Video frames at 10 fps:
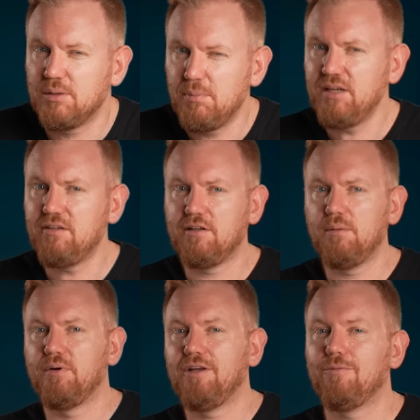immediately
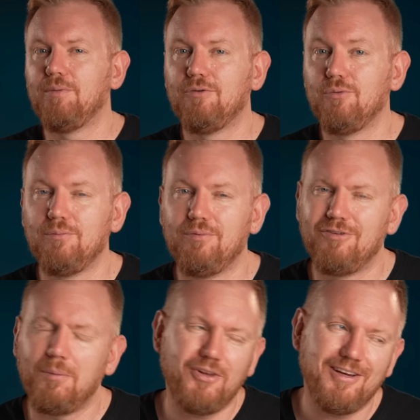brings me to
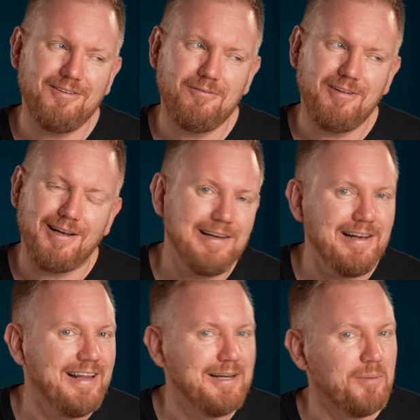something a
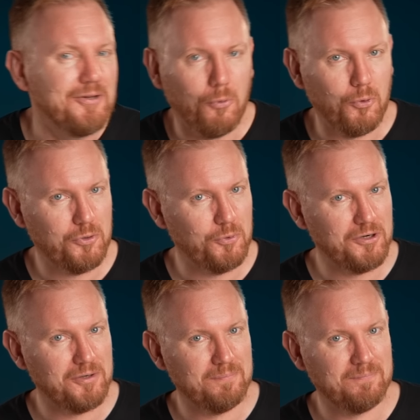little bit awkward.